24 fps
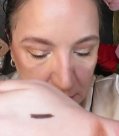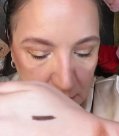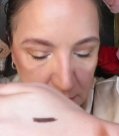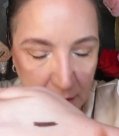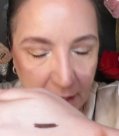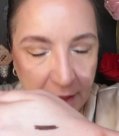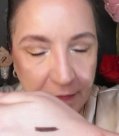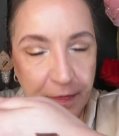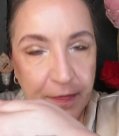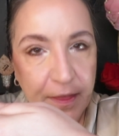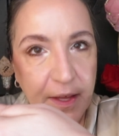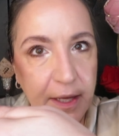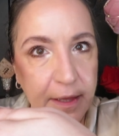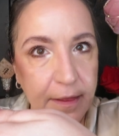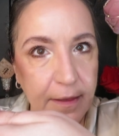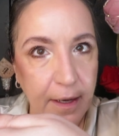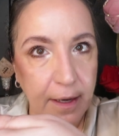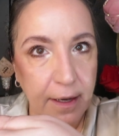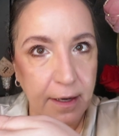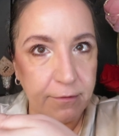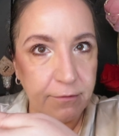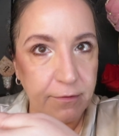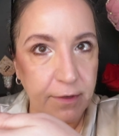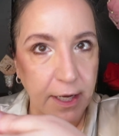I think they
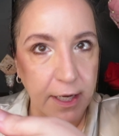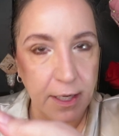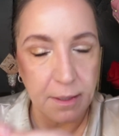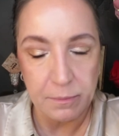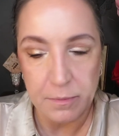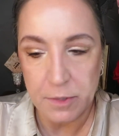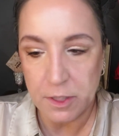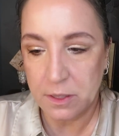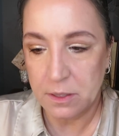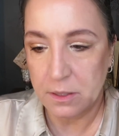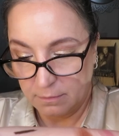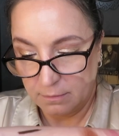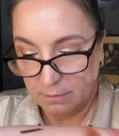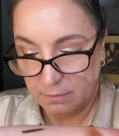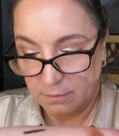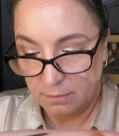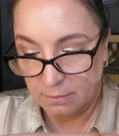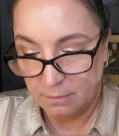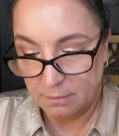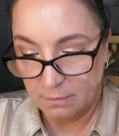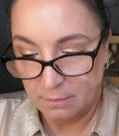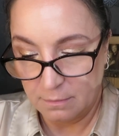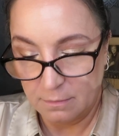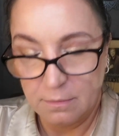have names.
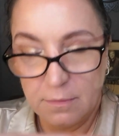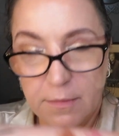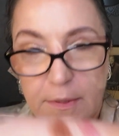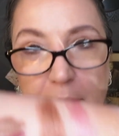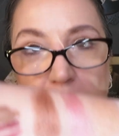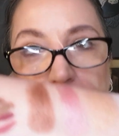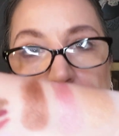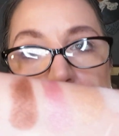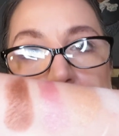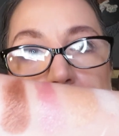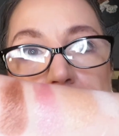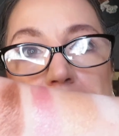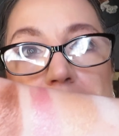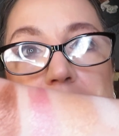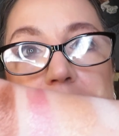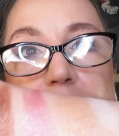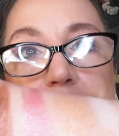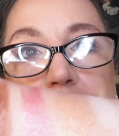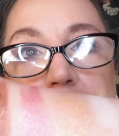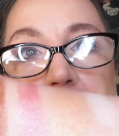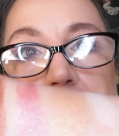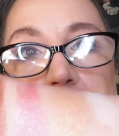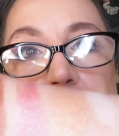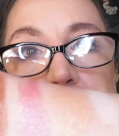
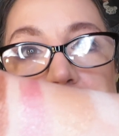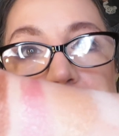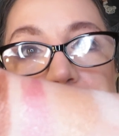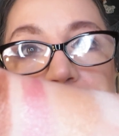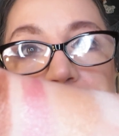let's see.